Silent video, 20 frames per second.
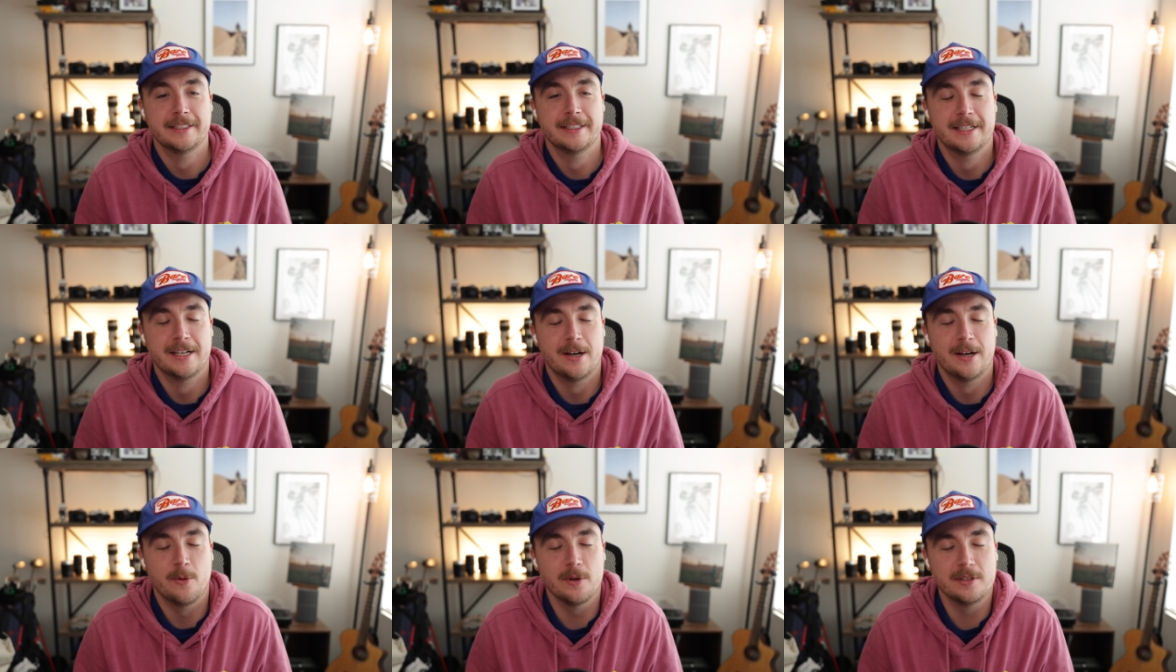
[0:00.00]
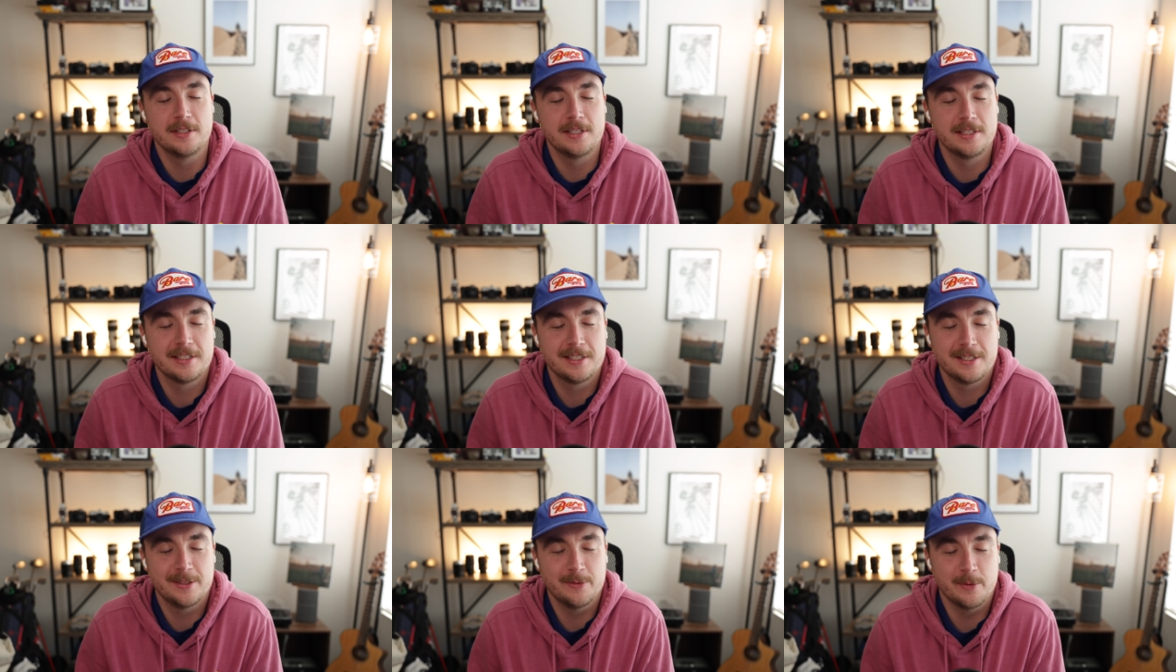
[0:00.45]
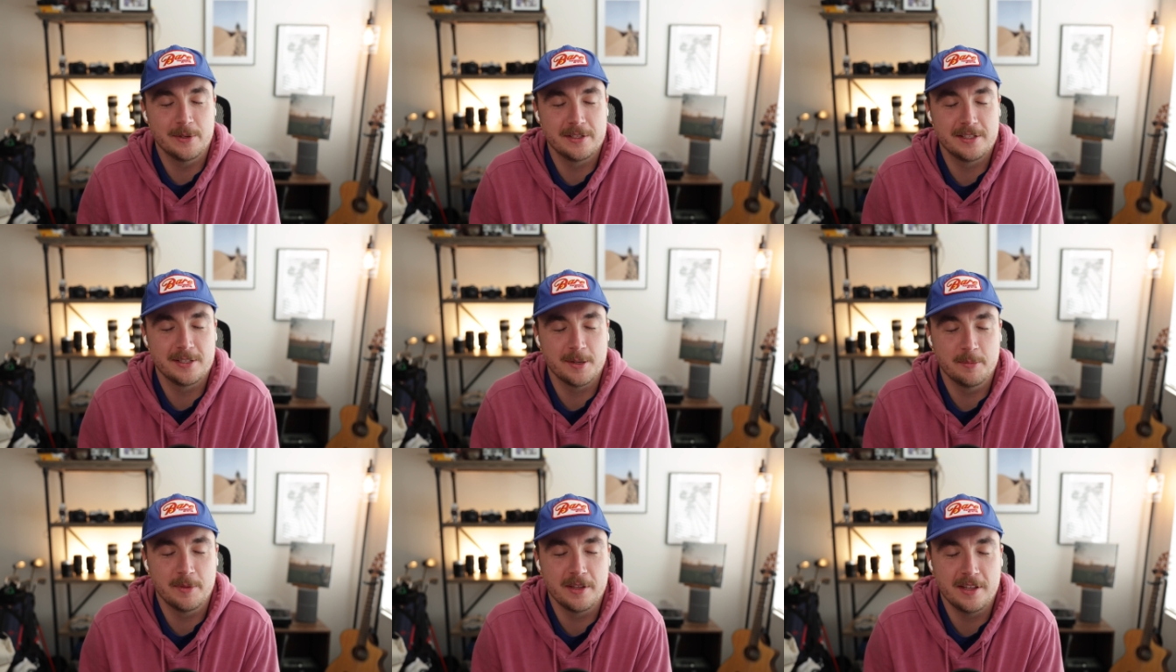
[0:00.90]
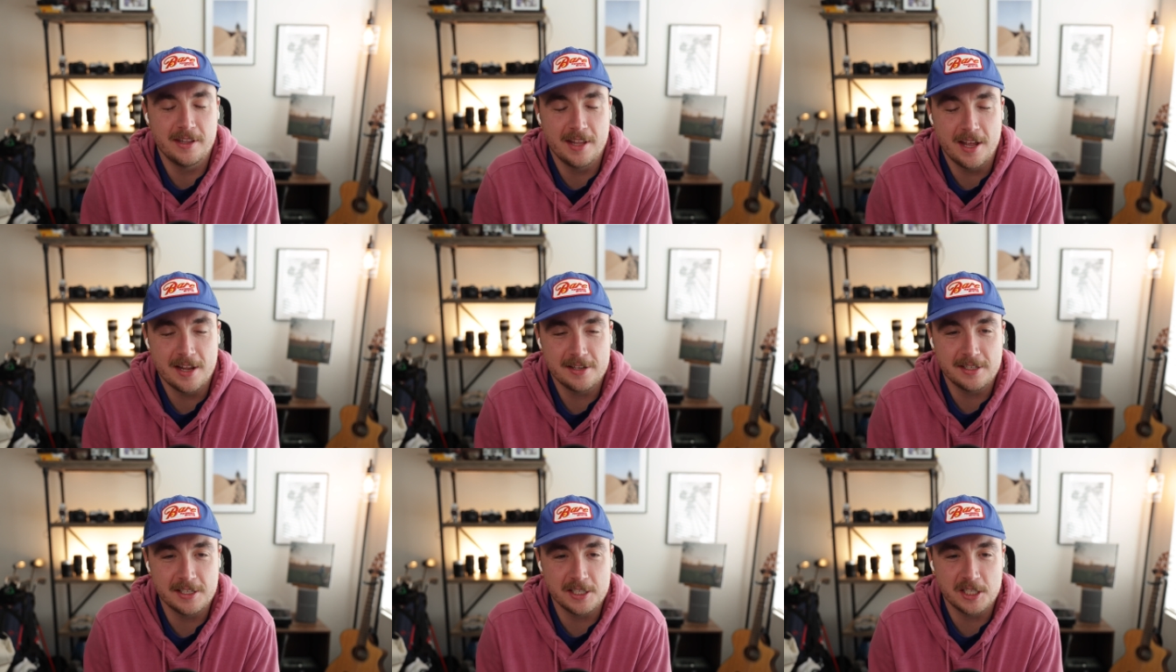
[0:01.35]
what's what's something
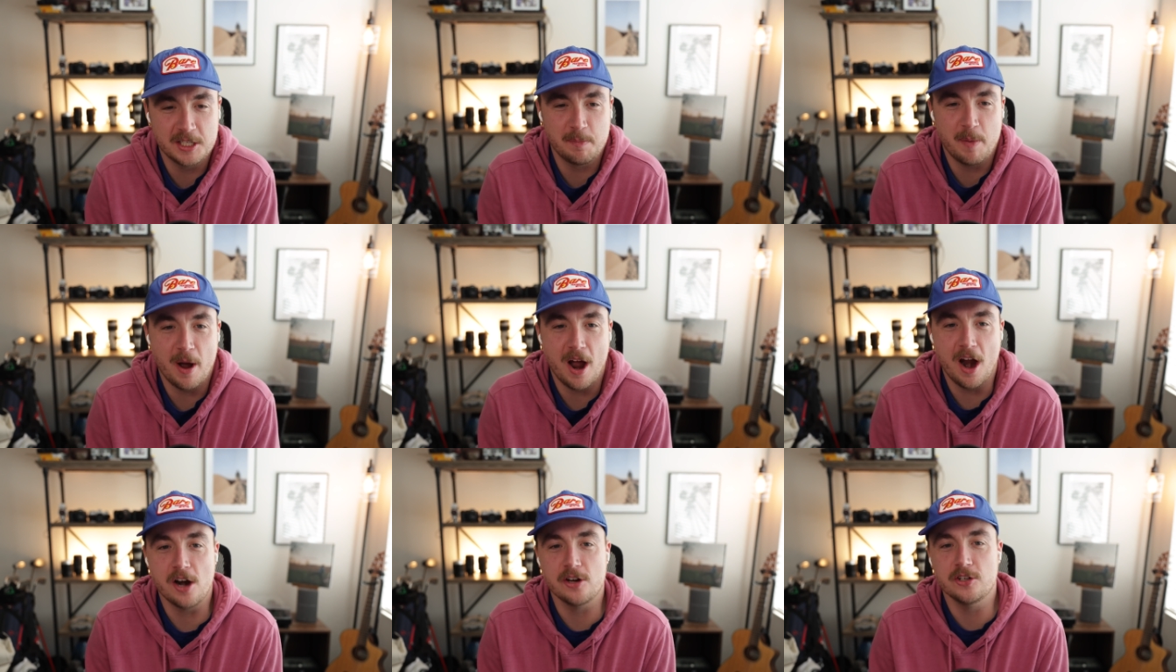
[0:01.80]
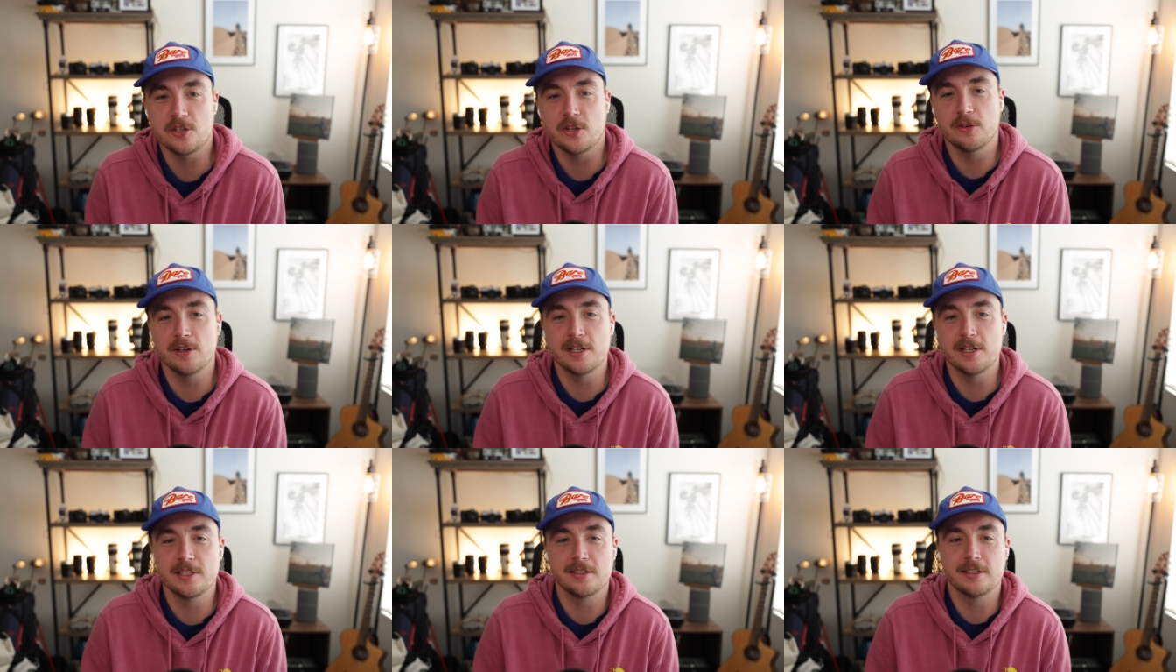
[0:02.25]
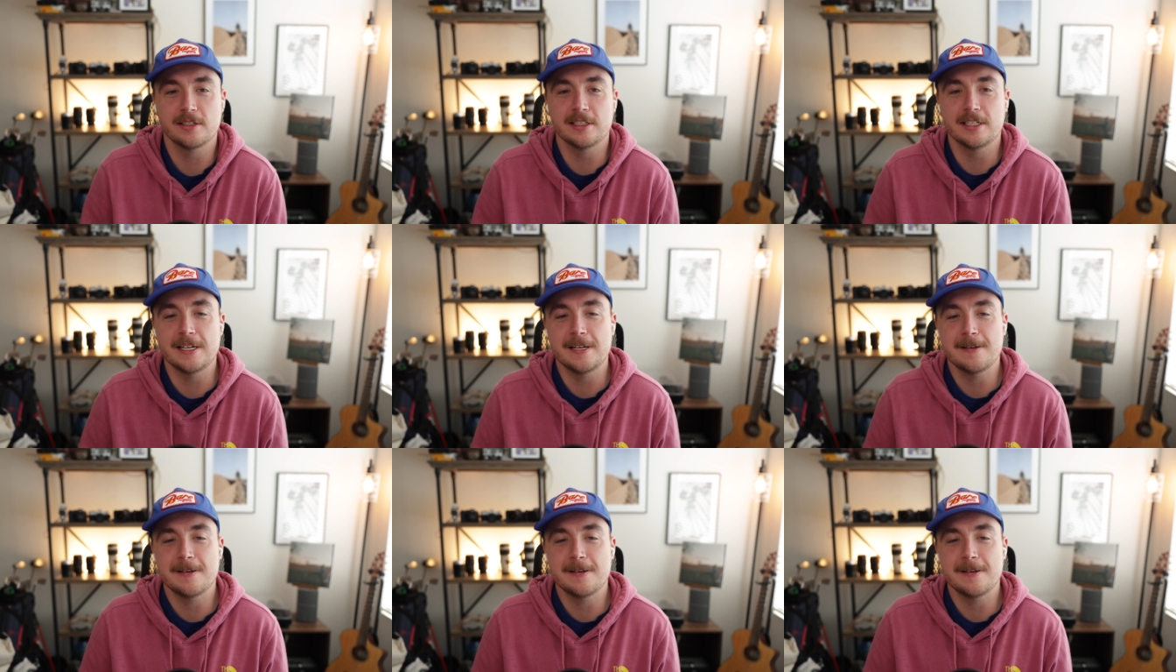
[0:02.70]
that's inspired you recently?